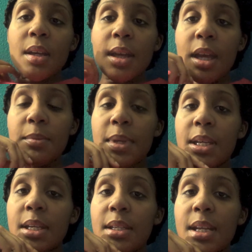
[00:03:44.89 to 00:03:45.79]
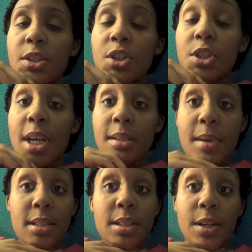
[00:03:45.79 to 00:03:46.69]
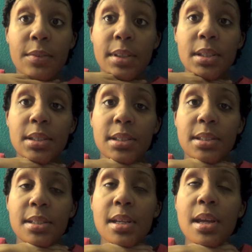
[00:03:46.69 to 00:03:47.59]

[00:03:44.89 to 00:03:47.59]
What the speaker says: came in and she checked my cervix.